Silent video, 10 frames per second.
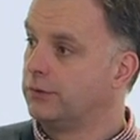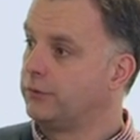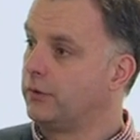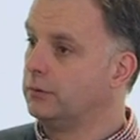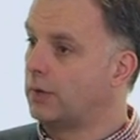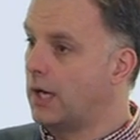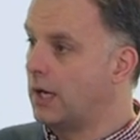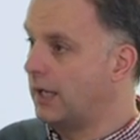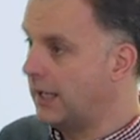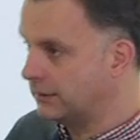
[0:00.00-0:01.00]
to
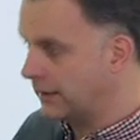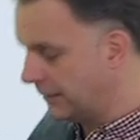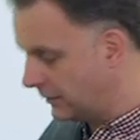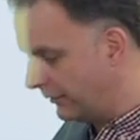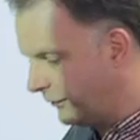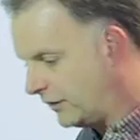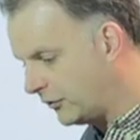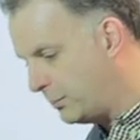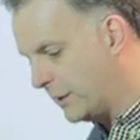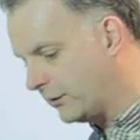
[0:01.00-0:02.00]

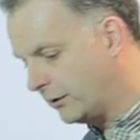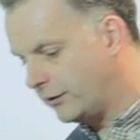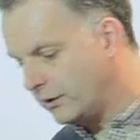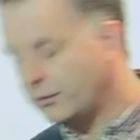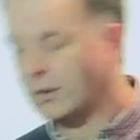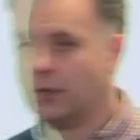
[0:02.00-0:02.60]
assist businesses